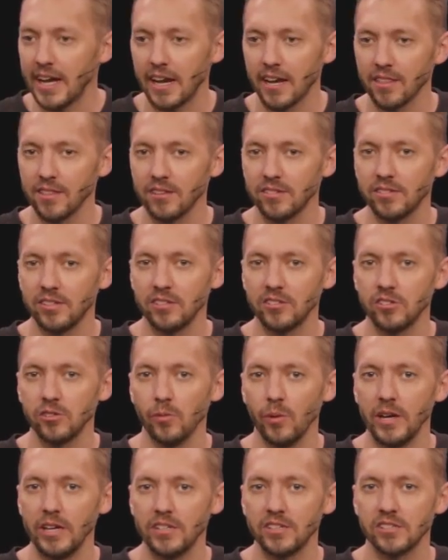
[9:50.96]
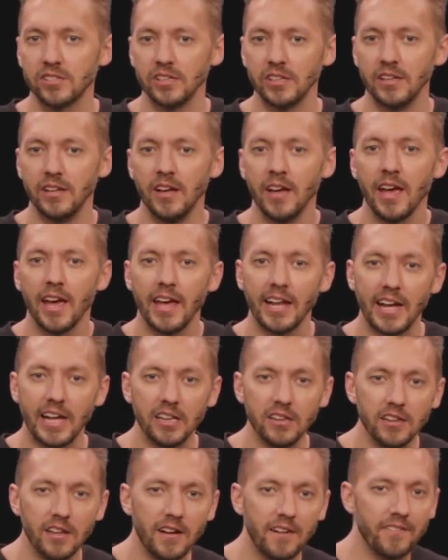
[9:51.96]
out of this situation. And
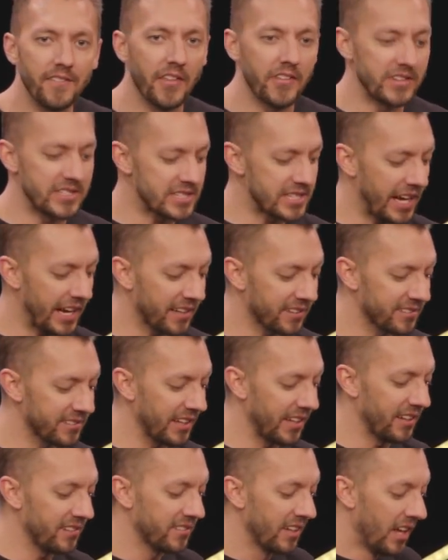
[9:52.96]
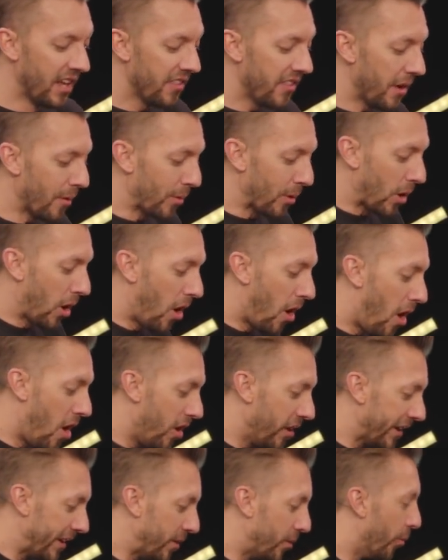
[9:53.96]
I love that the text says they were
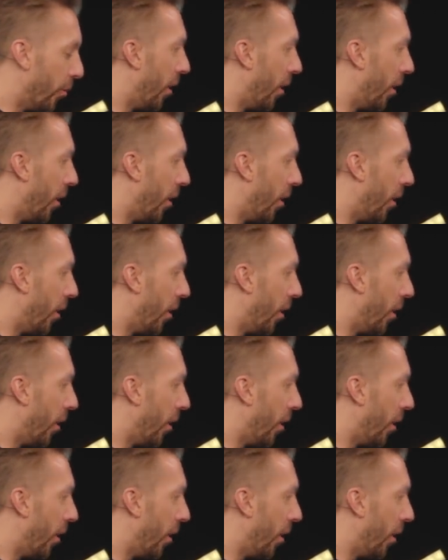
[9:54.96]
all in